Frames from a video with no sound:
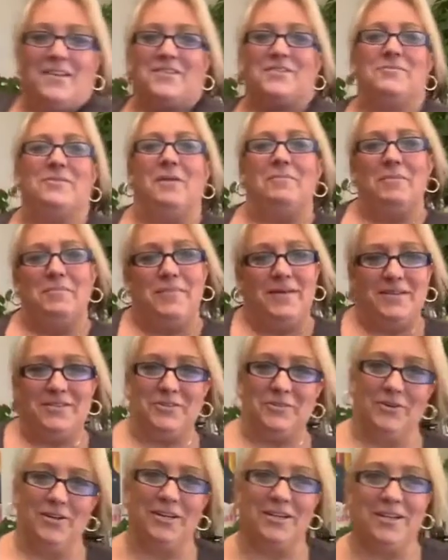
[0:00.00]
So I'm a big
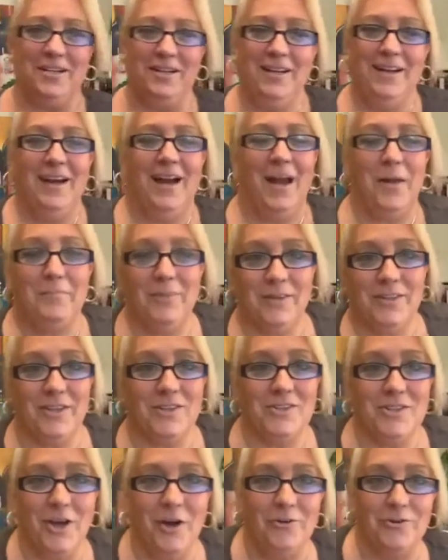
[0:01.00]
dork. I put the
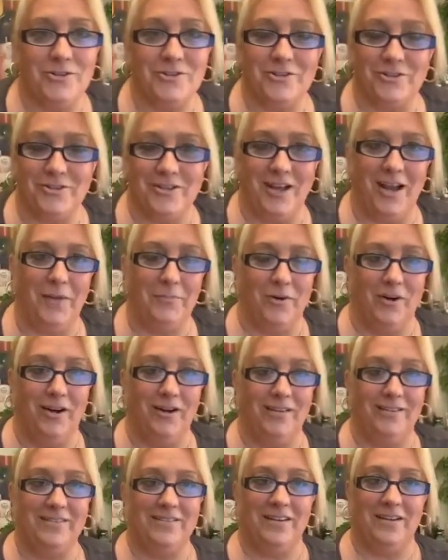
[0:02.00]
toaster timer
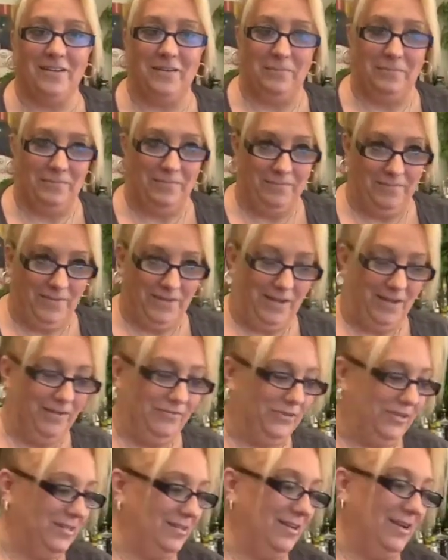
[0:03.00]
on instead of the
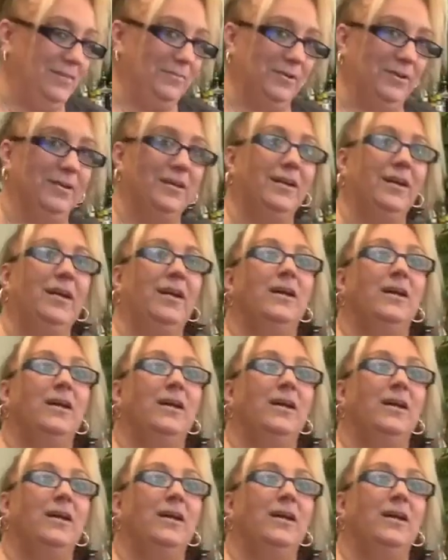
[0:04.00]
oven timer,